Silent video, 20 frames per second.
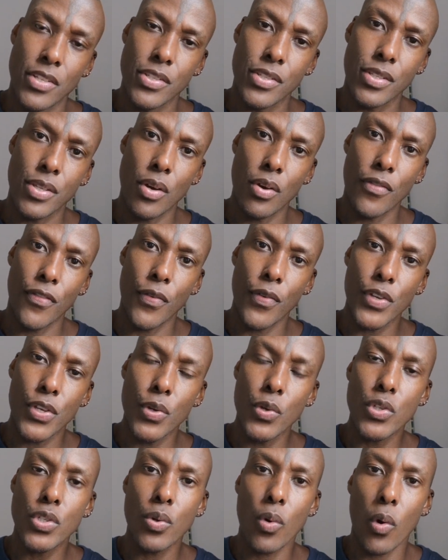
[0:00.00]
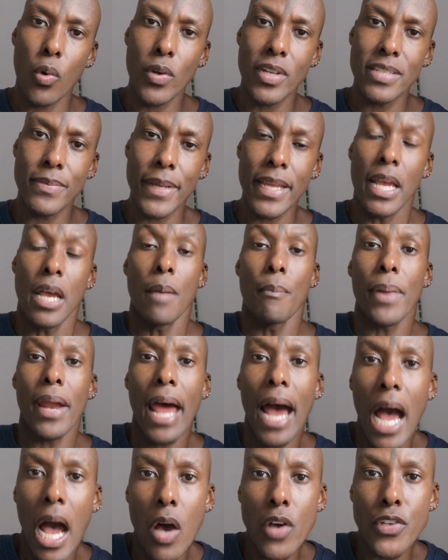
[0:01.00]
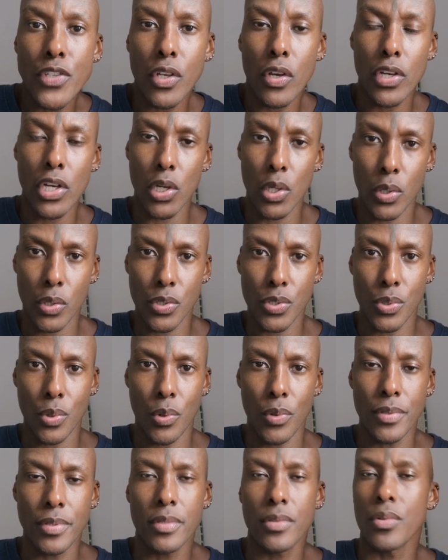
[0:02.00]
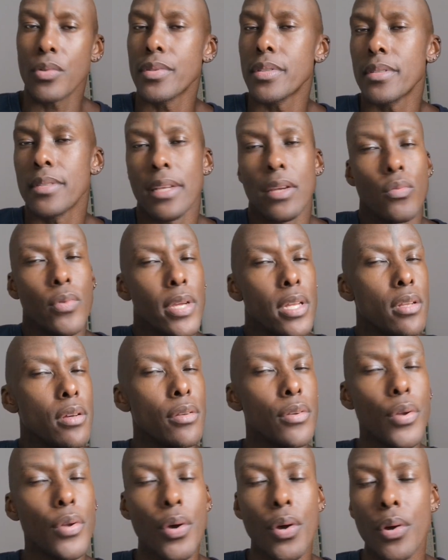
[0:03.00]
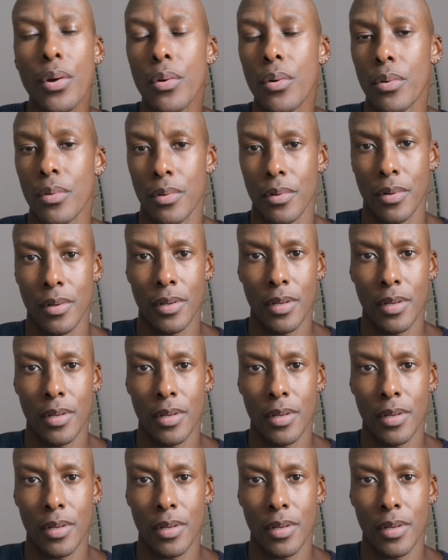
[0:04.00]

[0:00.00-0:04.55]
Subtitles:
So for you to always be, but how is it going to look, Source? Source is saying, we don't know.